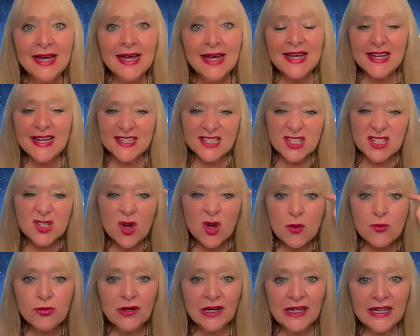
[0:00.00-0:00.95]
He is
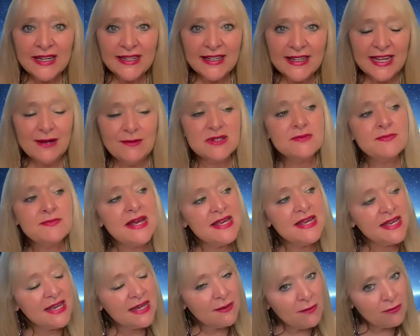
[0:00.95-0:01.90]
so brilliant. He was
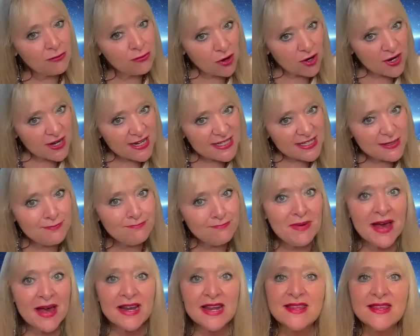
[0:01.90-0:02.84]
making rockets
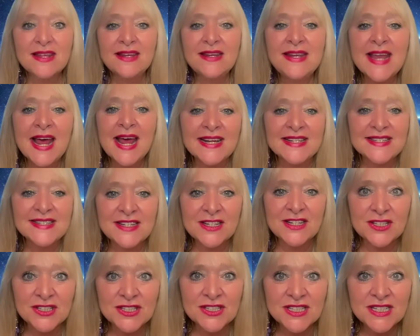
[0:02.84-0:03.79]
better than
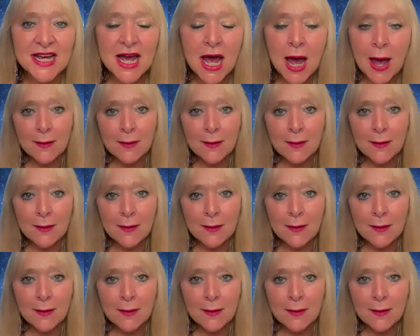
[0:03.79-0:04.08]
NASA could,